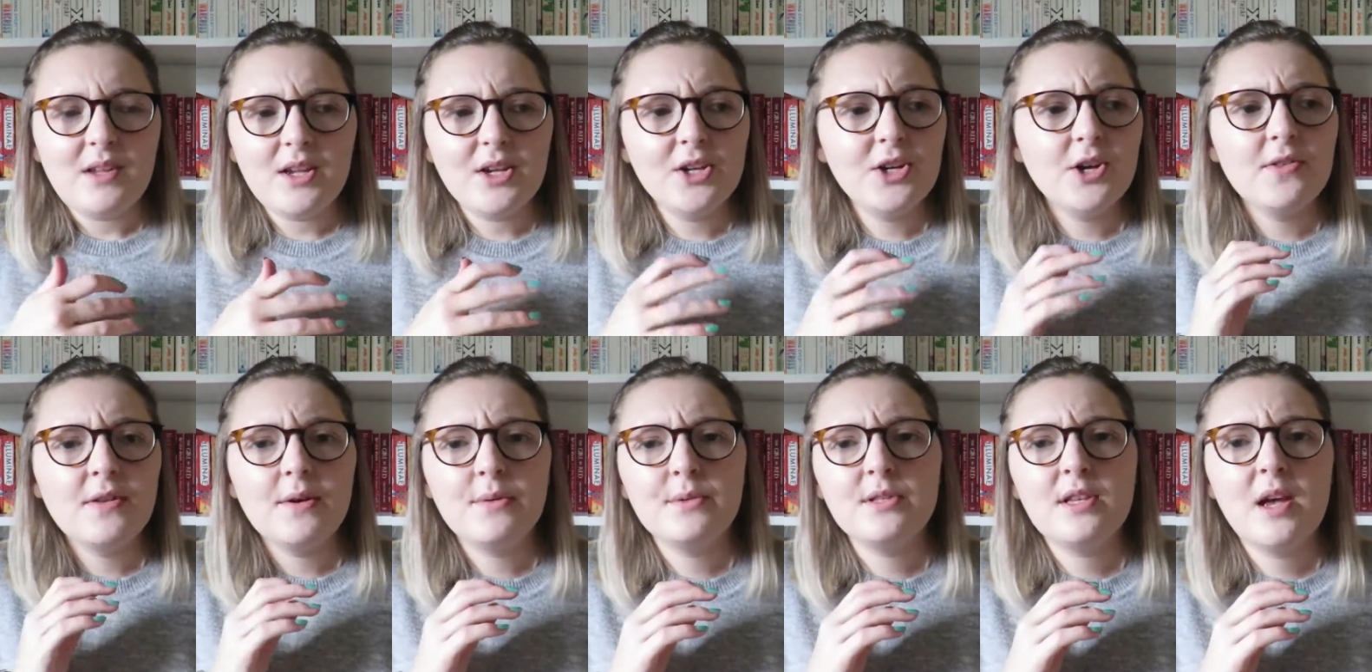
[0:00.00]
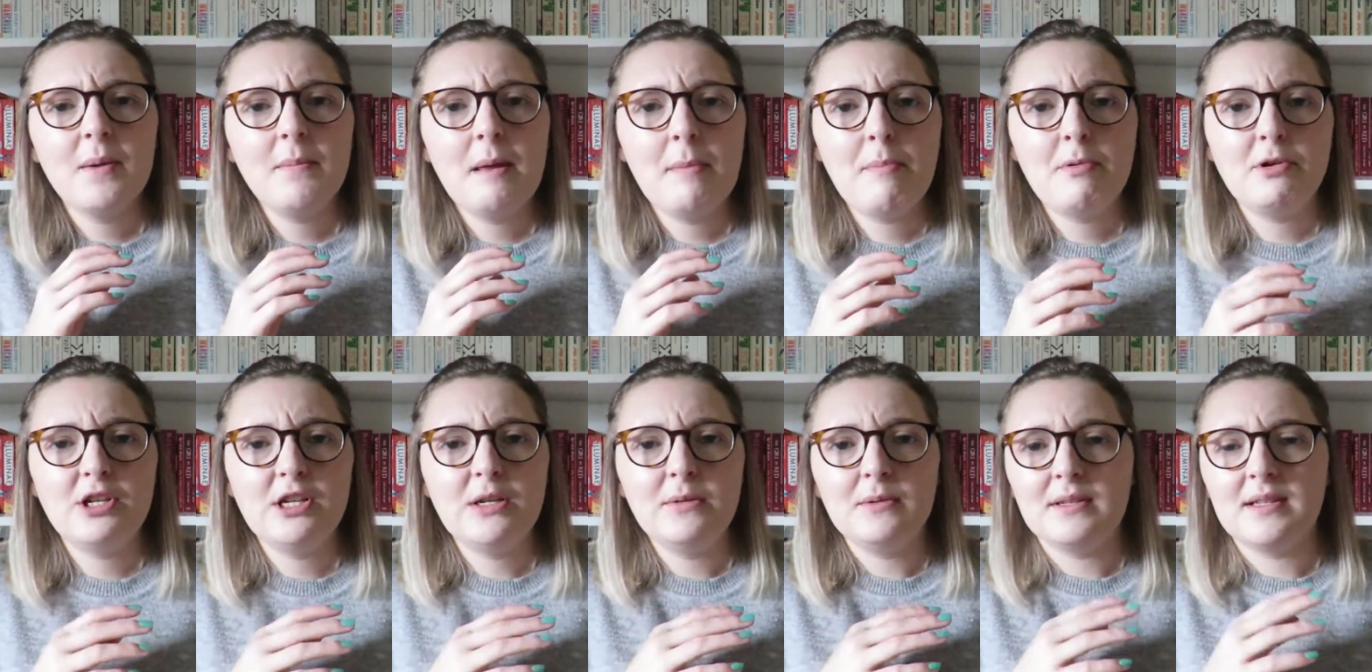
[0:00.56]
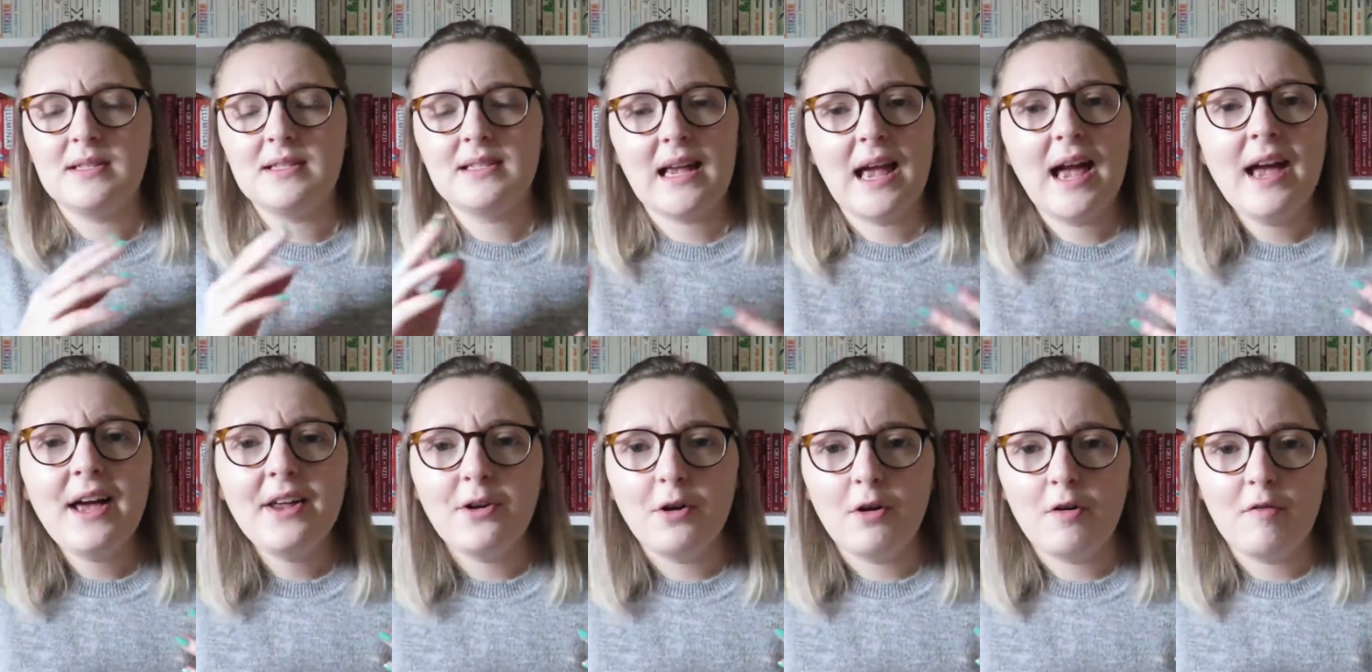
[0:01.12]
You know, there were certain people she was
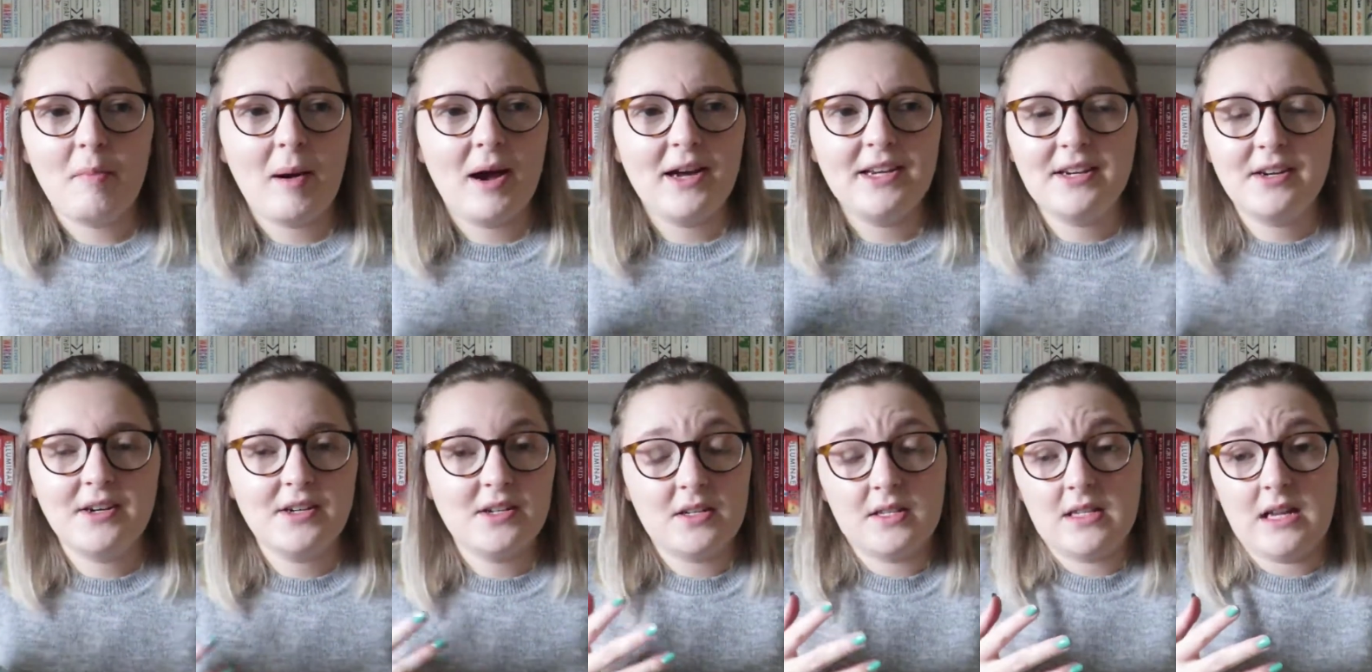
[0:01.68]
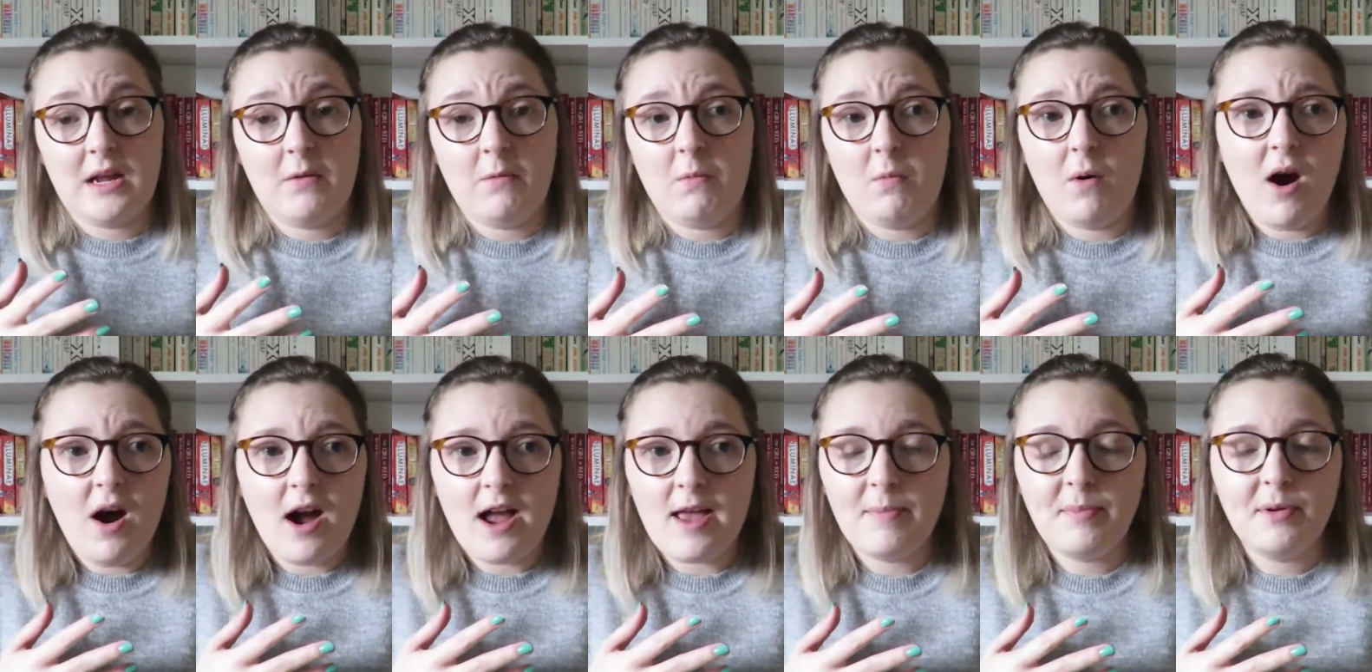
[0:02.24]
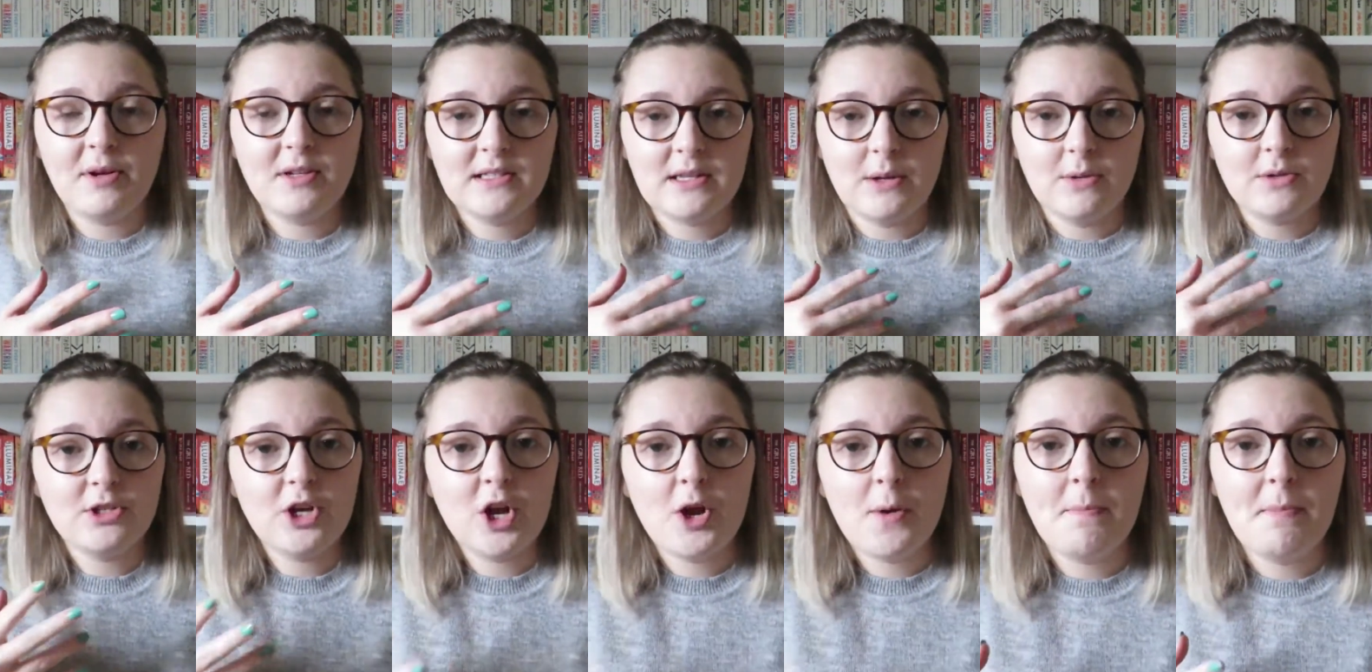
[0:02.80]
scared of, but I didn't understand why, because there
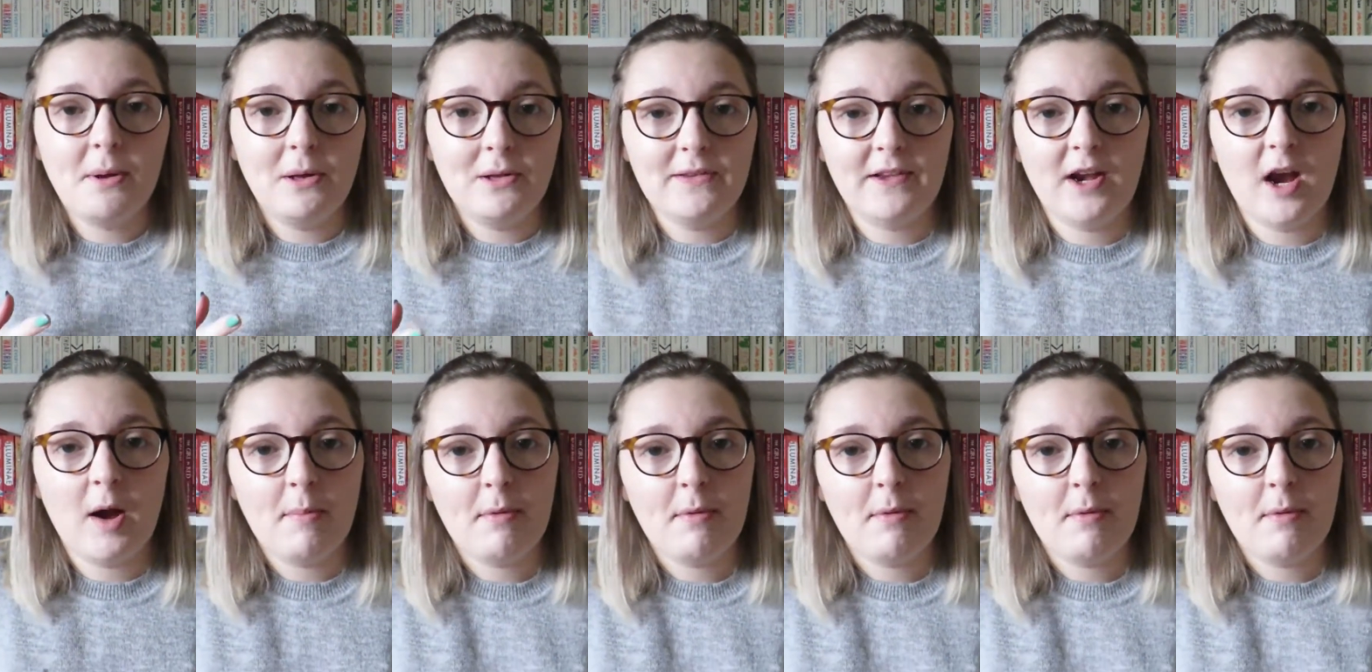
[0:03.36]
was no building